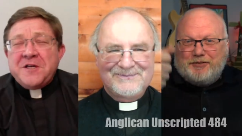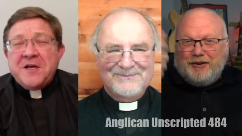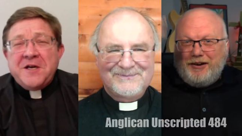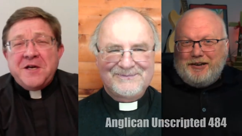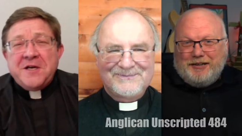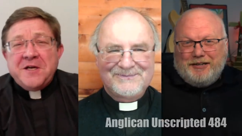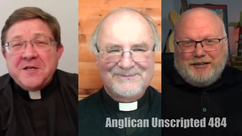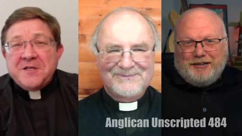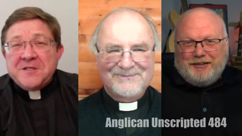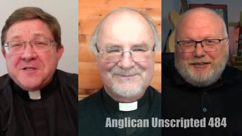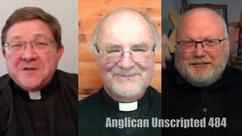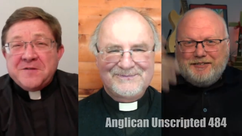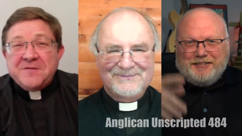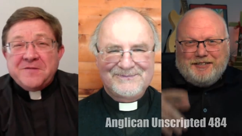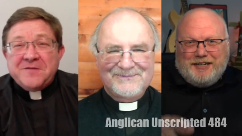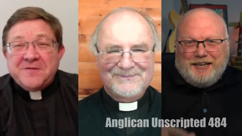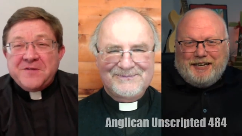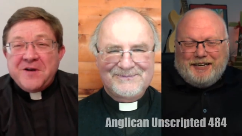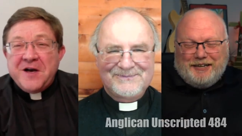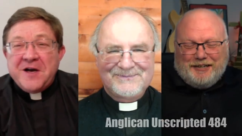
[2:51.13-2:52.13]
Speaker 1: crook. You're all
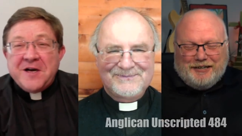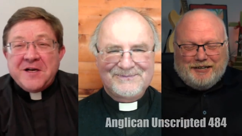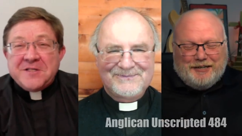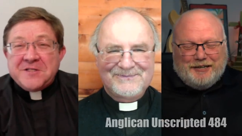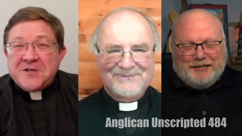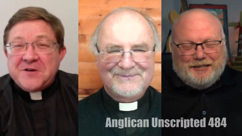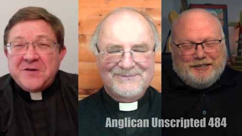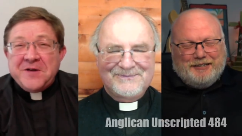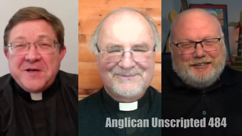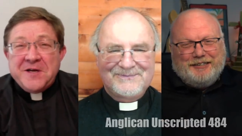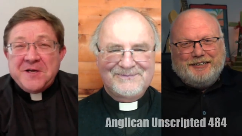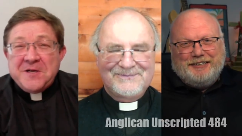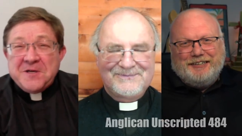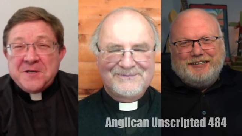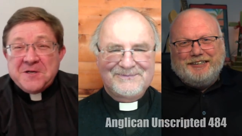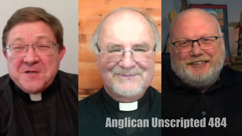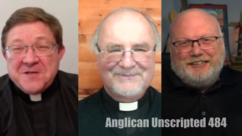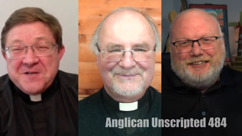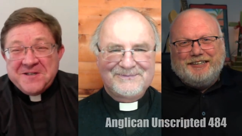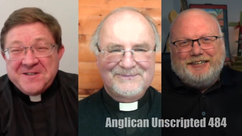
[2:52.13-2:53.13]
set. God's
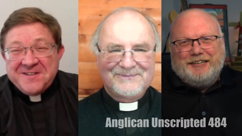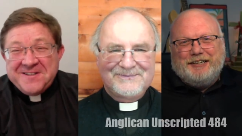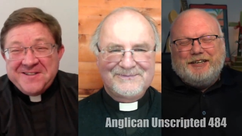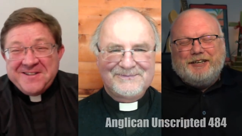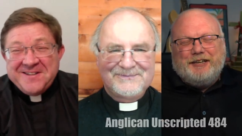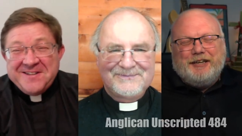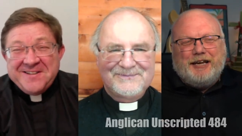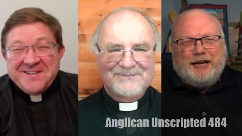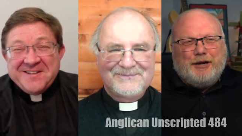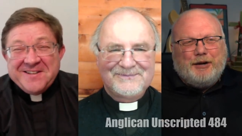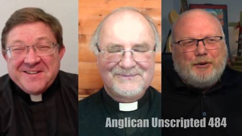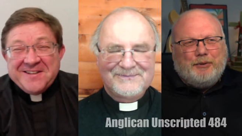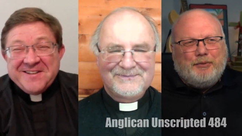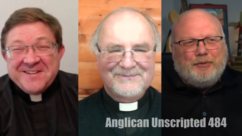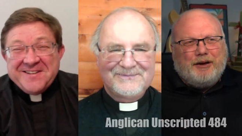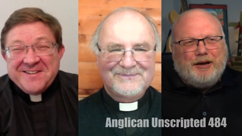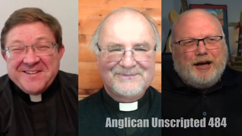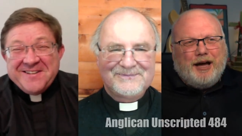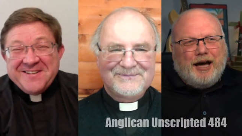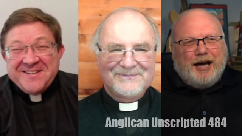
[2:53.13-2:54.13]
creation. Now
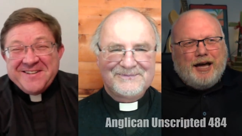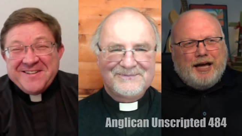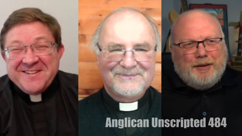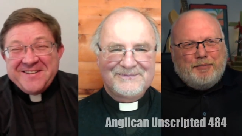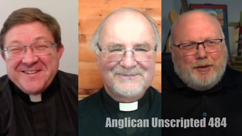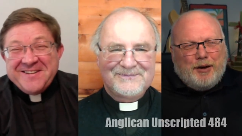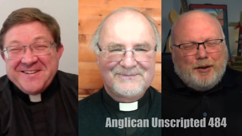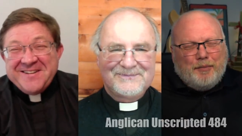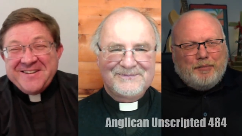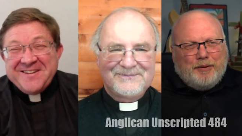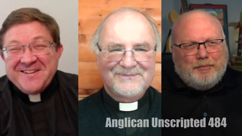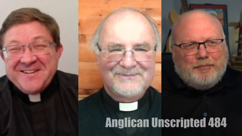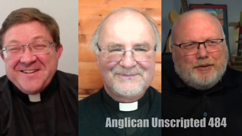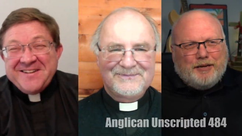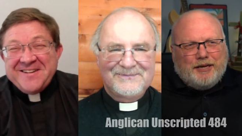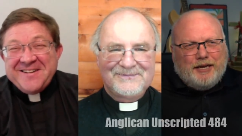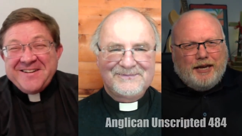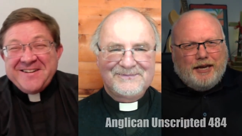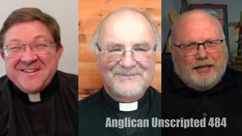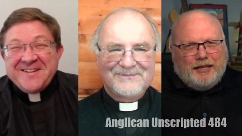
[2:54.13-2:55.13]
I'm helping
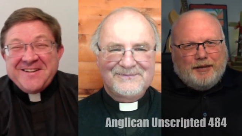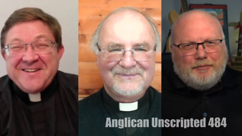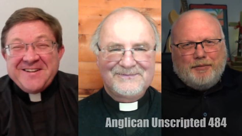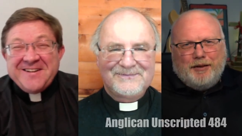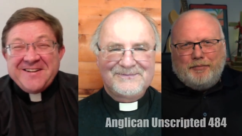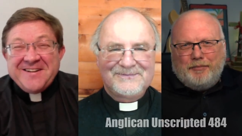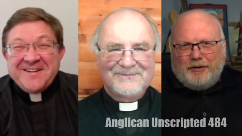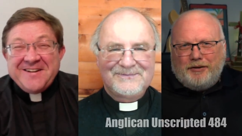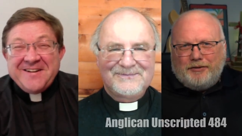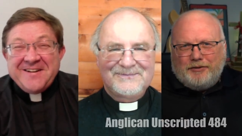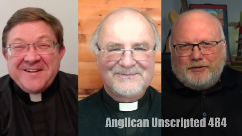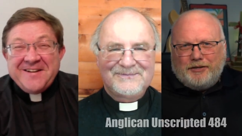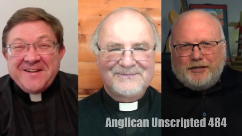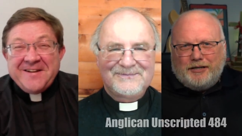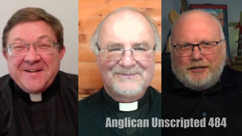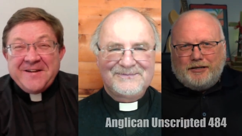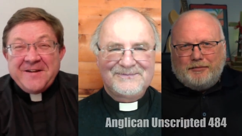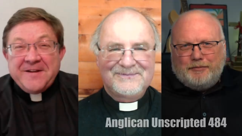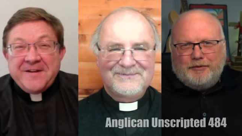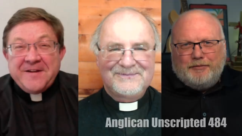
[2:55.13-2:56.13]
Michaela, my middle
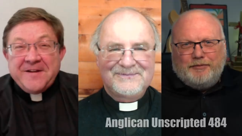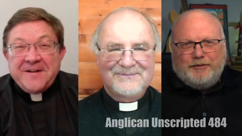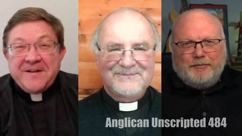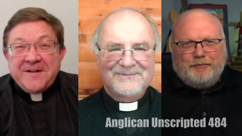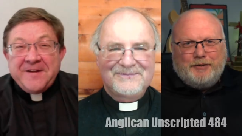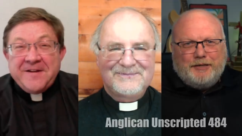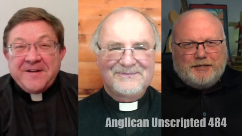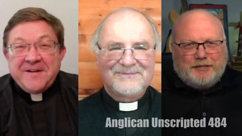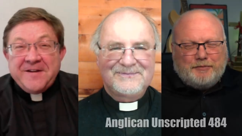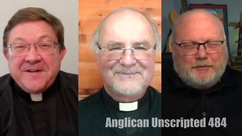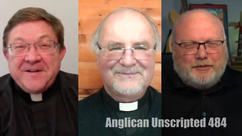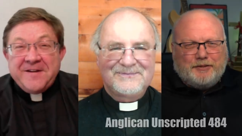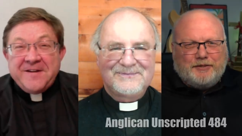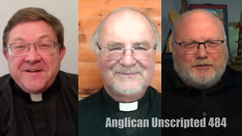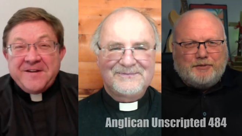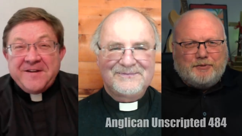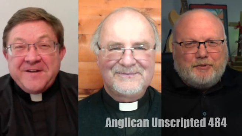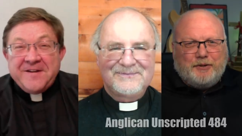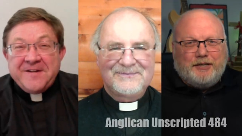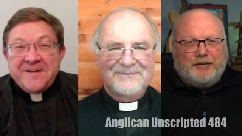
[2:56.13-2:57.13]
daughter, move to Pittsburgh
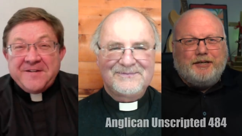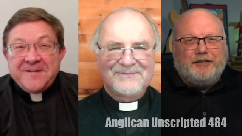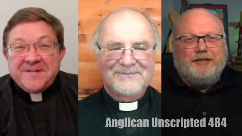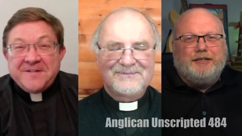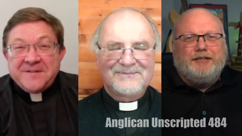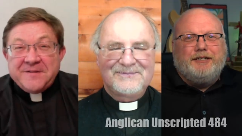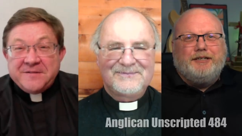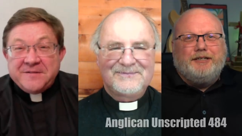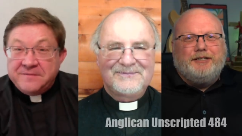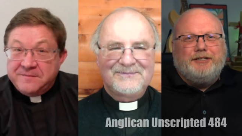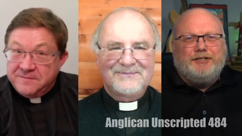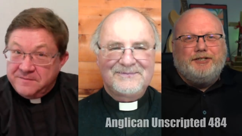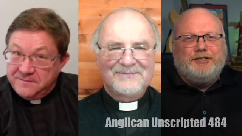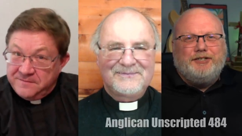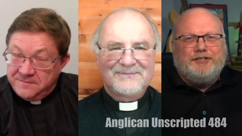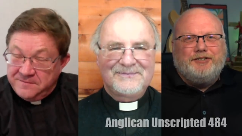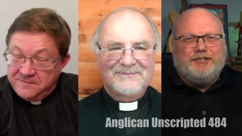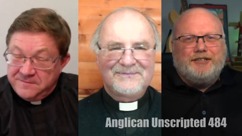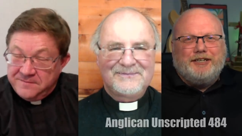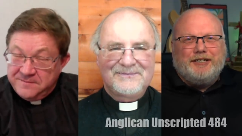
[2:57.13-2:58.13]
this week.
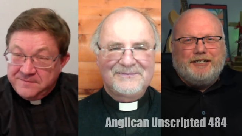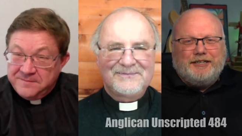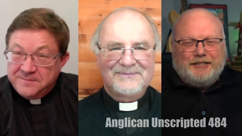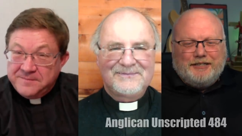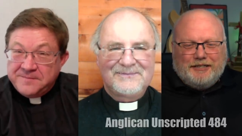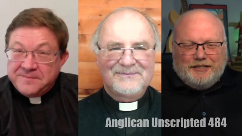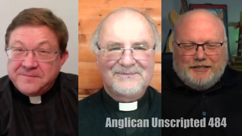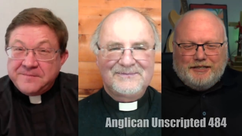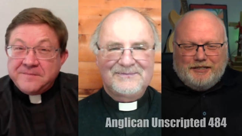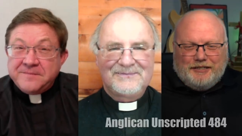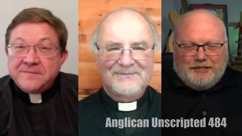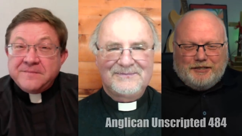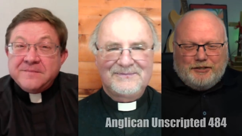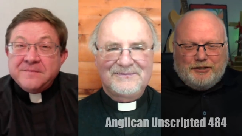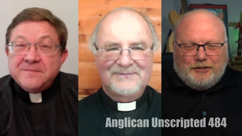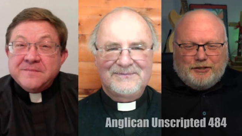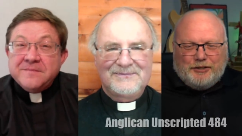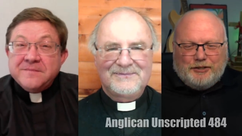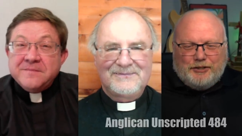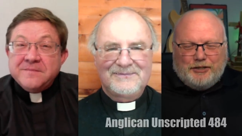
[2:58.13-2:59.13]
She's
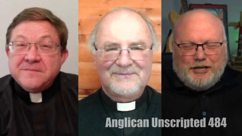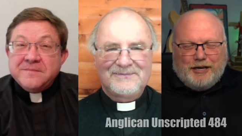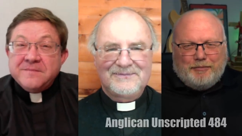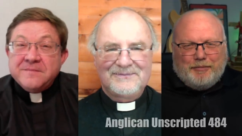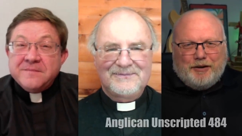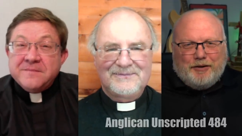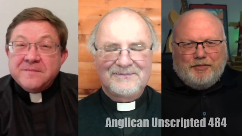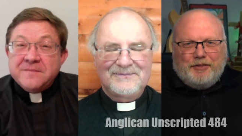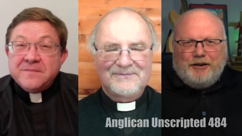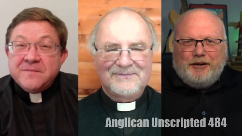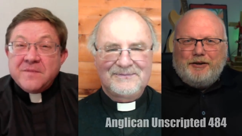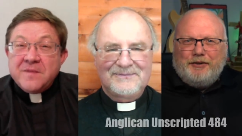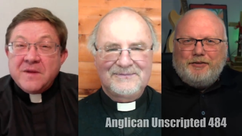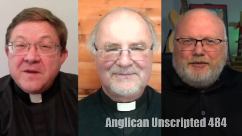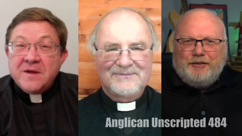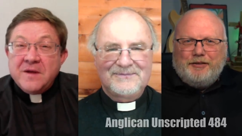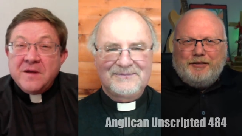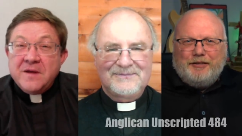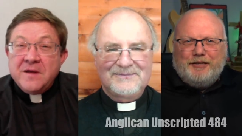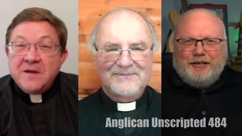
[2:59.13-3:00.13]
took a job out there,
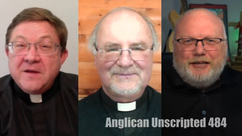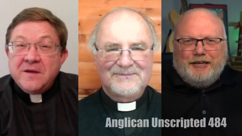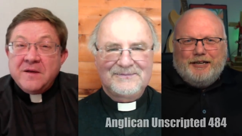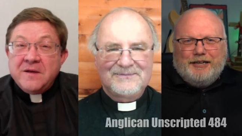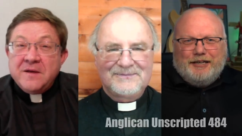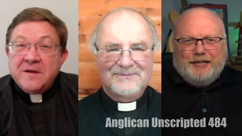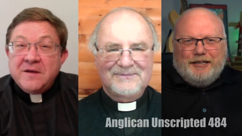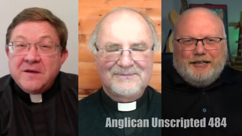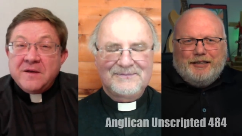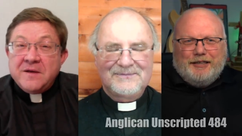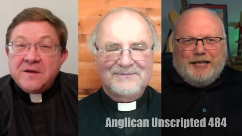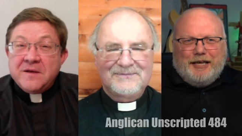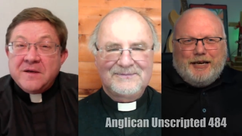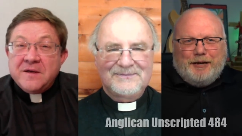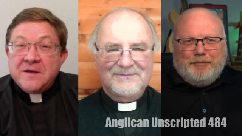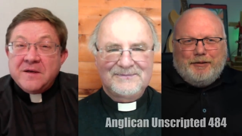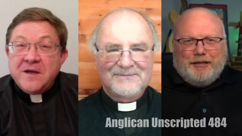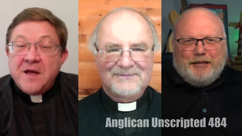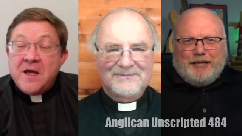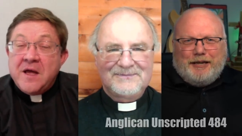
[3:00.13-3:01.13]
and
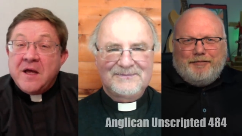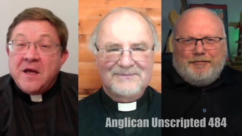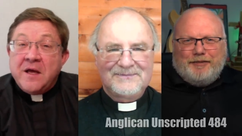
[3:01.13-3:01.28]
that'll be a lot